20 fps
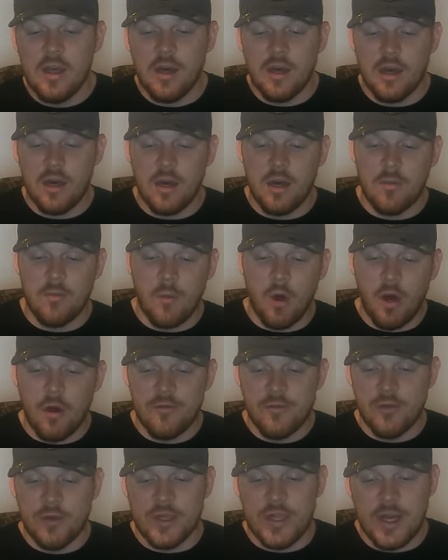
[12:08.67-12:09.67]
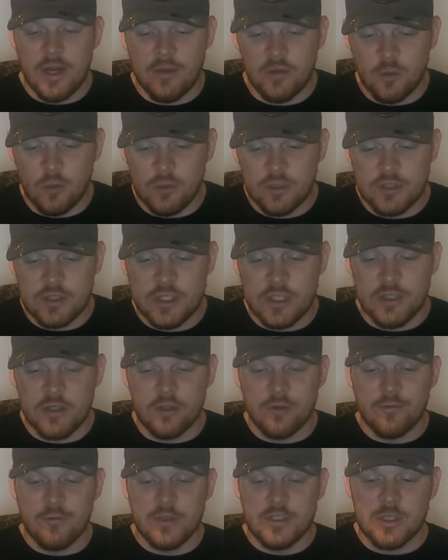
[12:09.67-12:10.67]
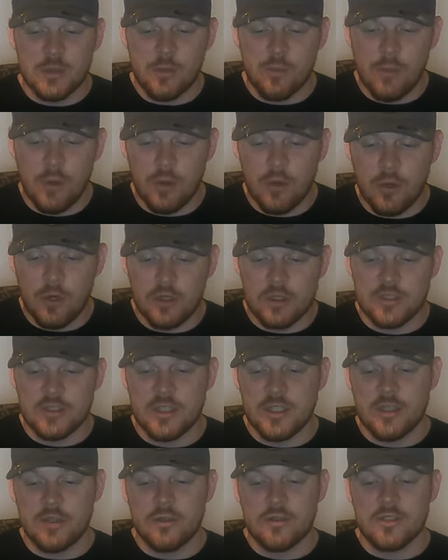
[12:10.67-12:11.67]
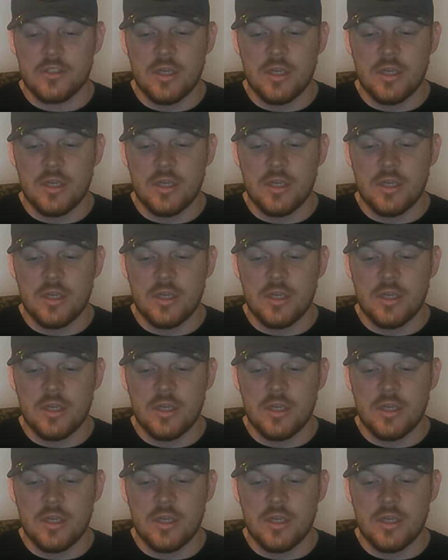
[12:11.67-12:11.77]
Off the Hook Outdoors sticker, Fishing with Modog sticker,